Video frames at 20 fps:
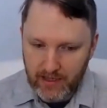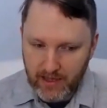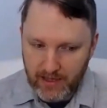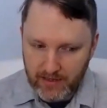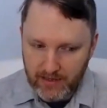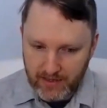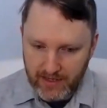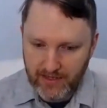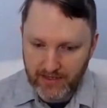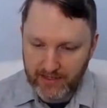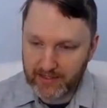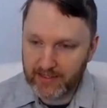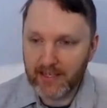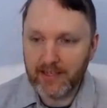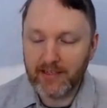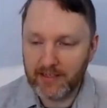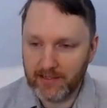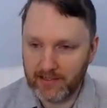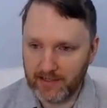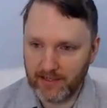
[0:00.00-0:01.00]
the
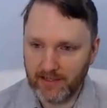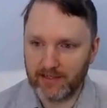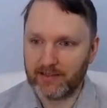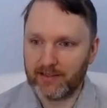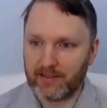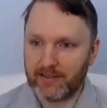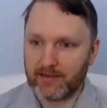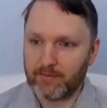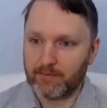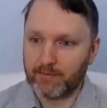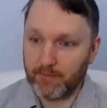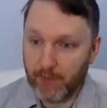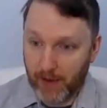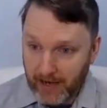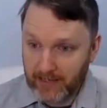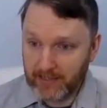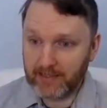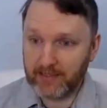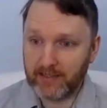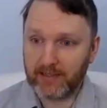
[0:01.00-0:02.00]
citizens
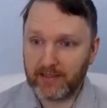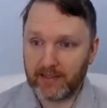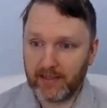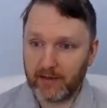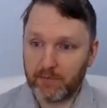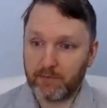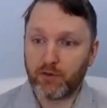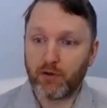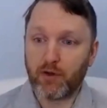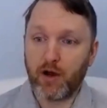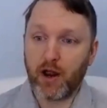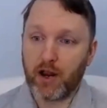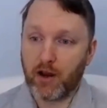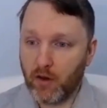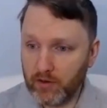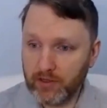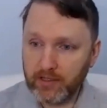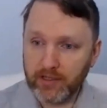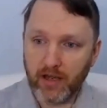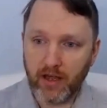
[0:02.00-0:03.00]
basically
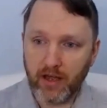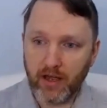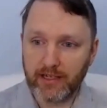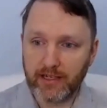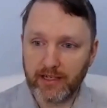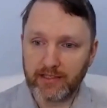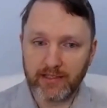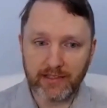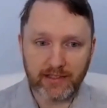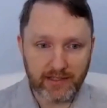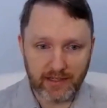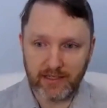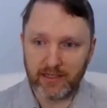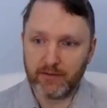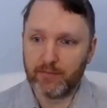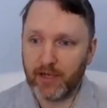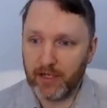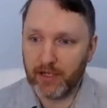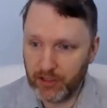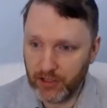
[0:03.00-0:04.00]
prioritize the
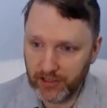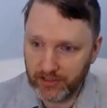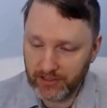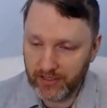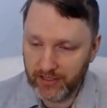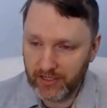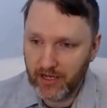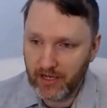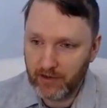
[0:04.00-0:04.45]
city budget